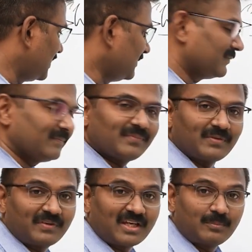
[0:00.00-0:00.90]
only
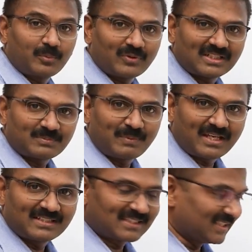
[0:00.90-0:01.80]
we can improve that
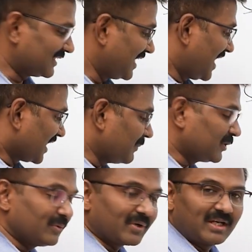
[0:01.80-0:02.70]
speaking skills.
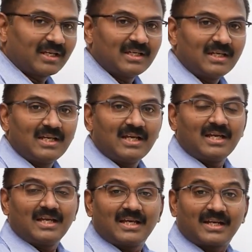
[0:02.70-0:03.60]
Coming to reading.
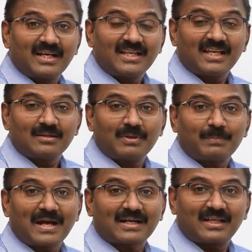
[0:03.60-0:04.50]
Reading can be
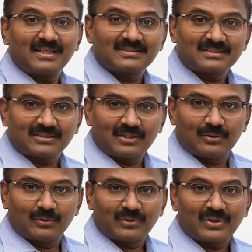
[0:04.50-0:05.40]
practiced
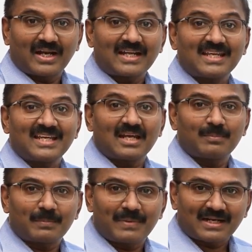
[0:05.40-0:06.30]
alone. Writing can
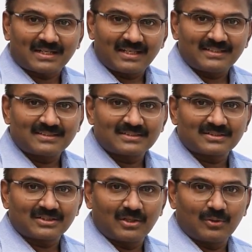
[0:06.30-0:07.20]
be practiced
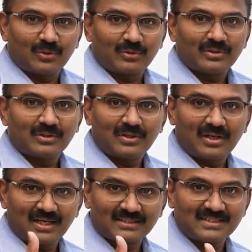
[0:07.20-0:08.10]
alone.
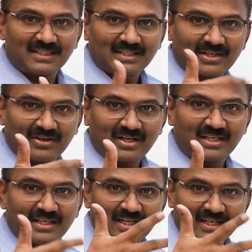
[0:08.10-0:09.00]
Listening,
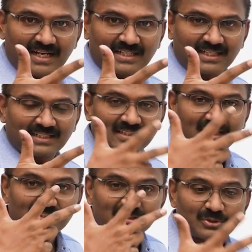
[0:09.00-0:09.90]
reading, writing.
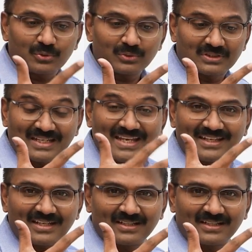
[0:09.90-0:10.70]
These three